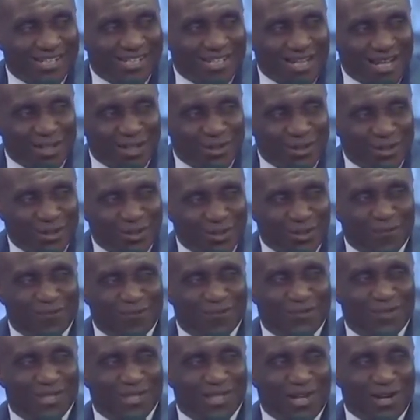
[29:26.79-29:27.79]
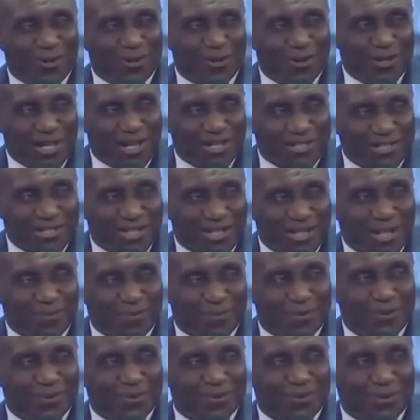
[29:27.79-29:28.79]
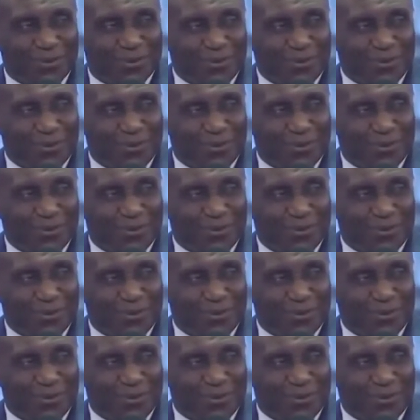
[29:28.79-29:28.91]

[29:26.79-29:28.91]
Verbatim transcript: there's something that God has kept